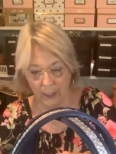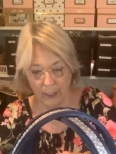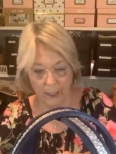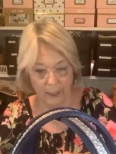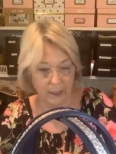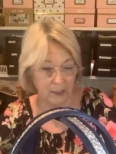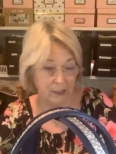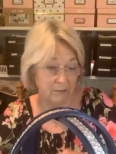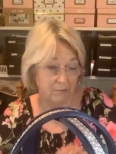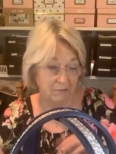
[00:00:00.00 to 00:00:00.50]

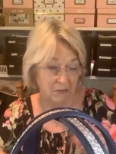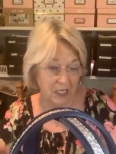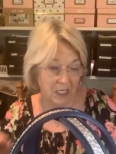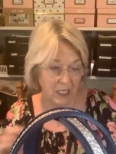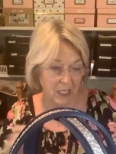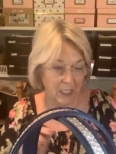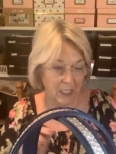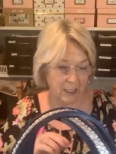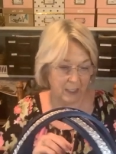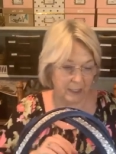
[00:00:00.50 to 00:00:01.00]
But
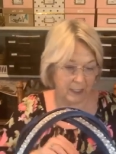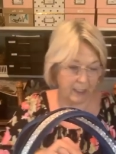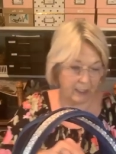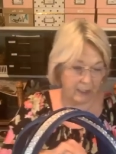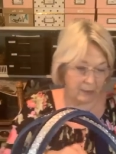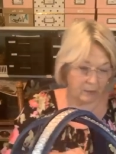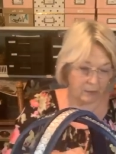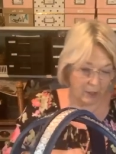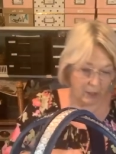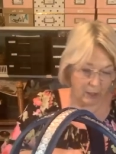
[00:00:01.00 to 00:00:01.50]
I kind of
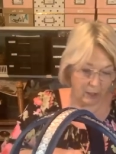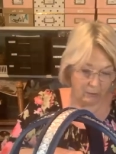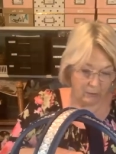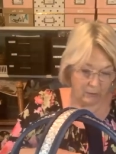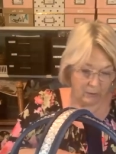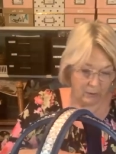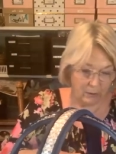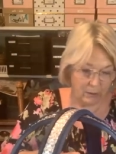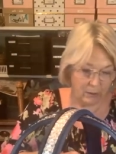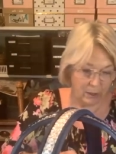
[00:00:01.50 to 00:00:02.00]
think they're
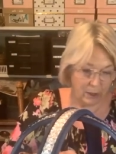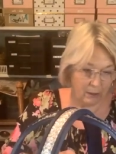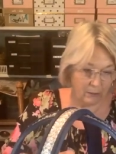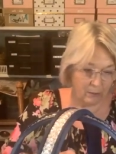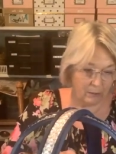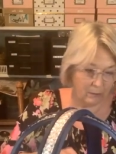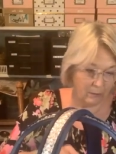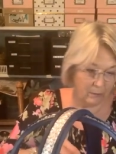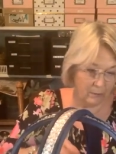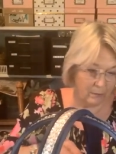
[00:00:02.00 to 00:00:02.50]
cute,
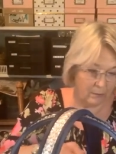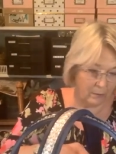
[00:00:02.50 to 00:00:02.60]
so.